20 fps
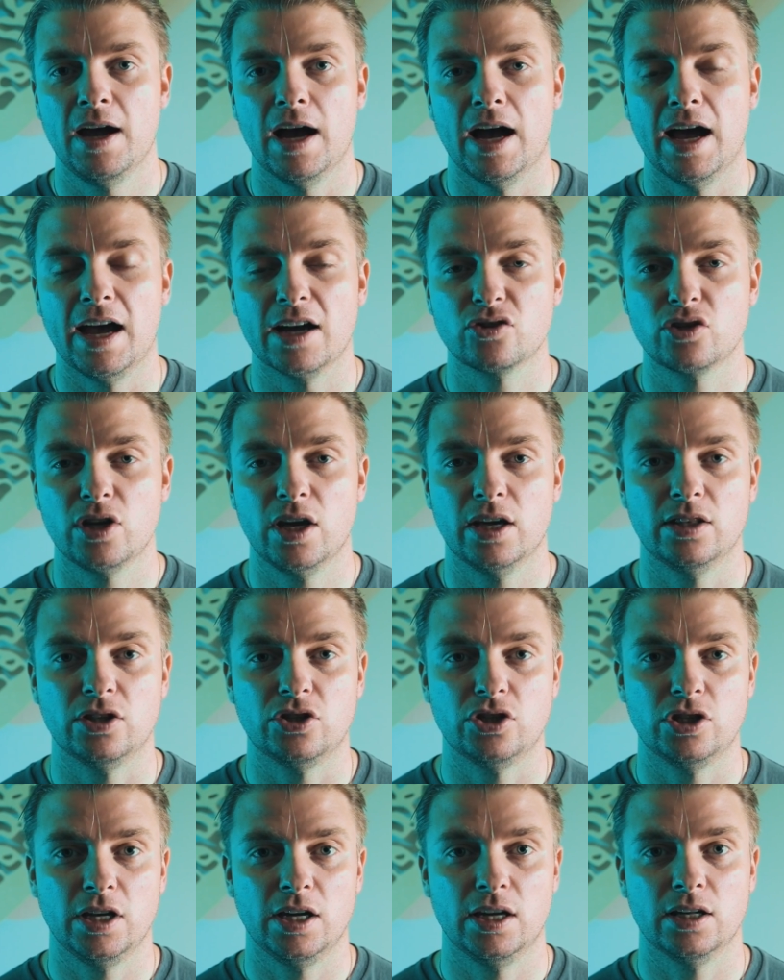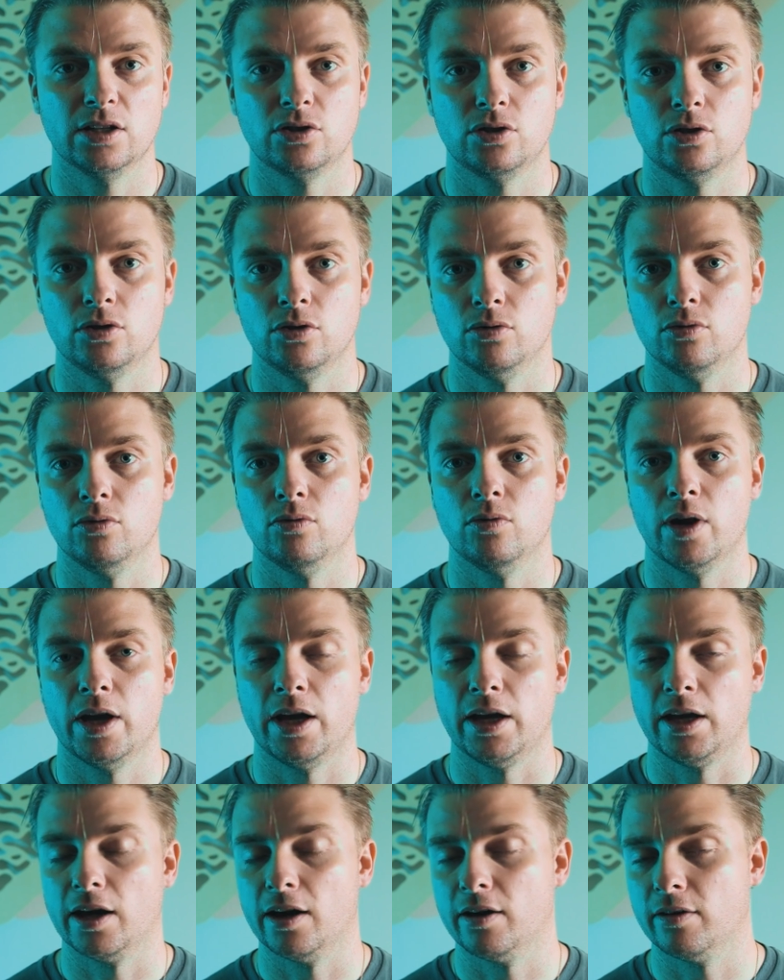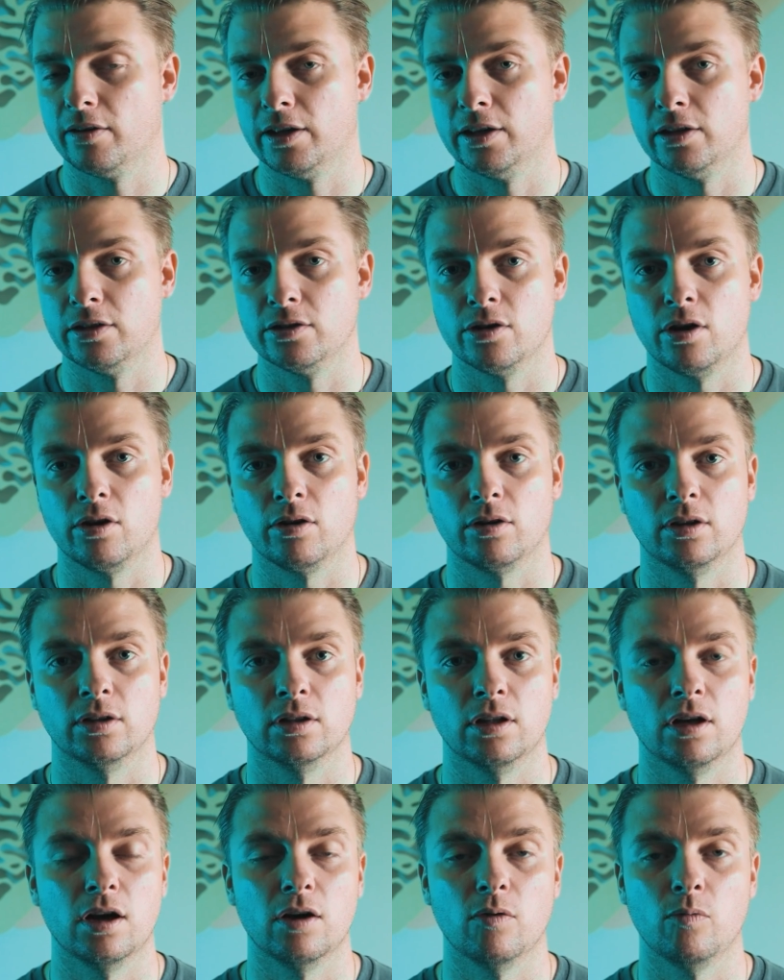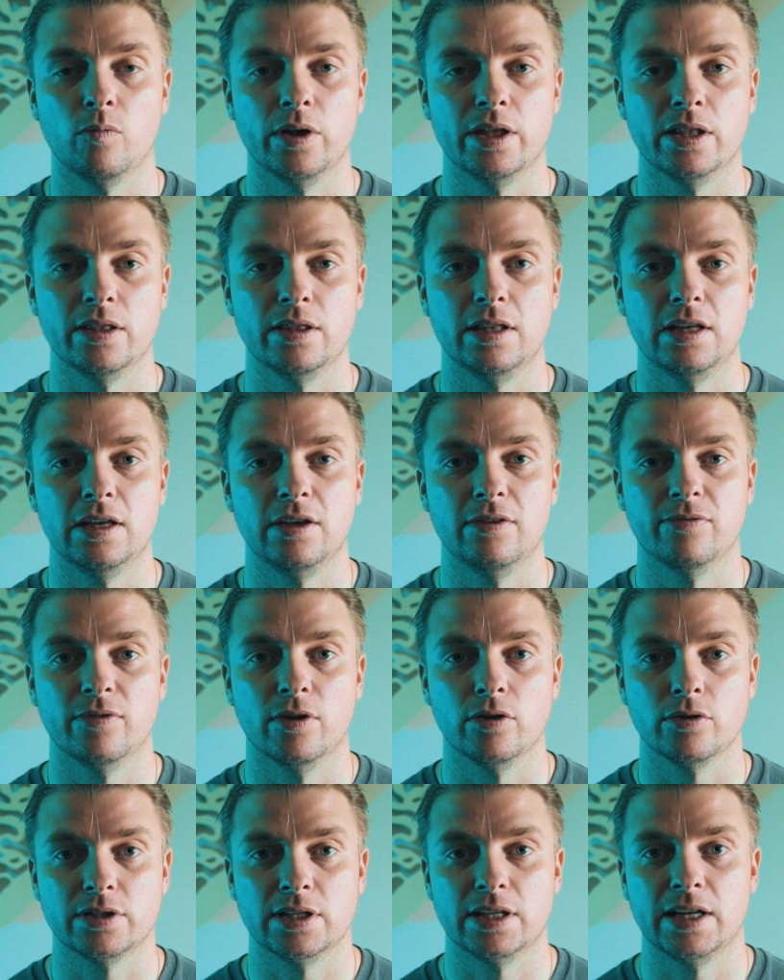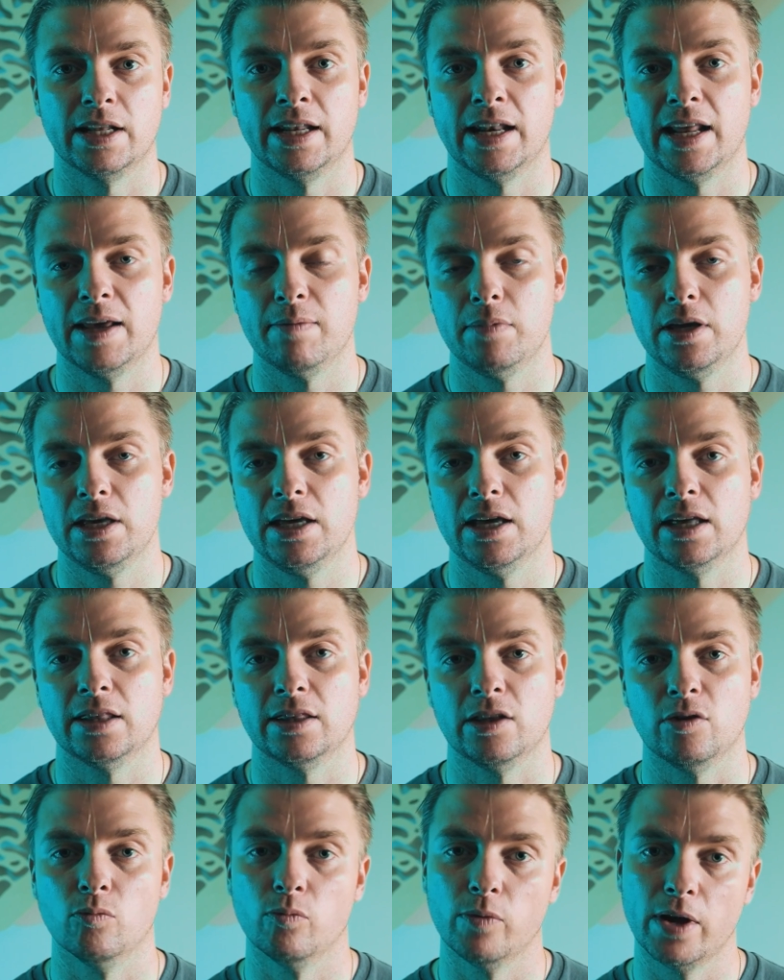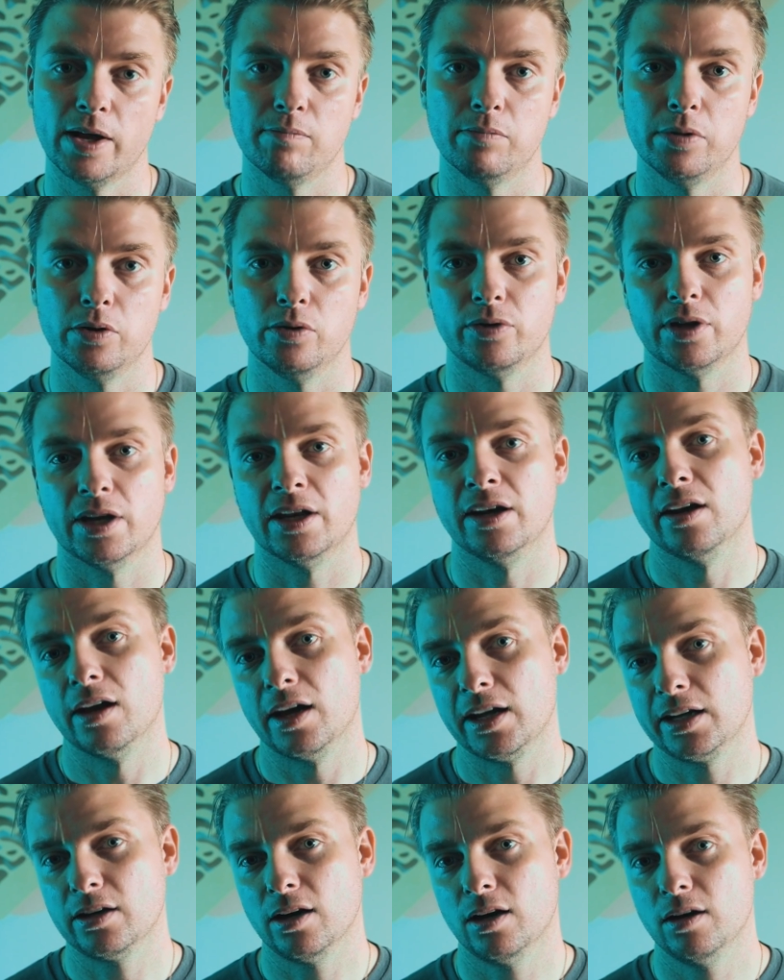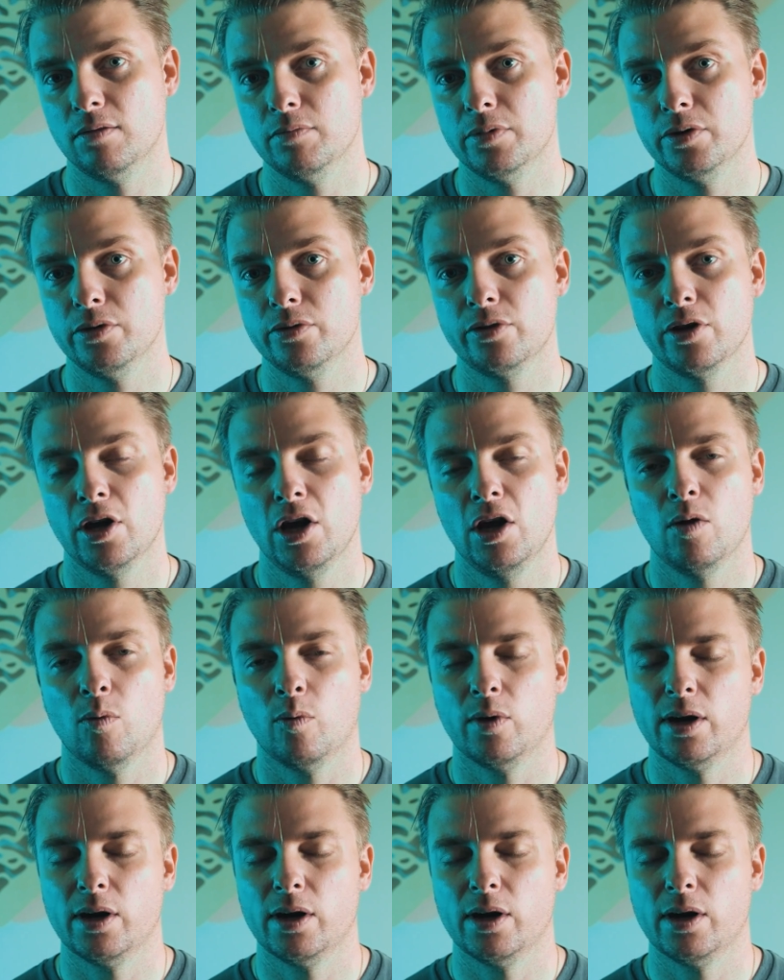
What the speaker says: I actually had the chance to hang out and talk a lot with the folks at NAB at the Red booth and Nikon booth.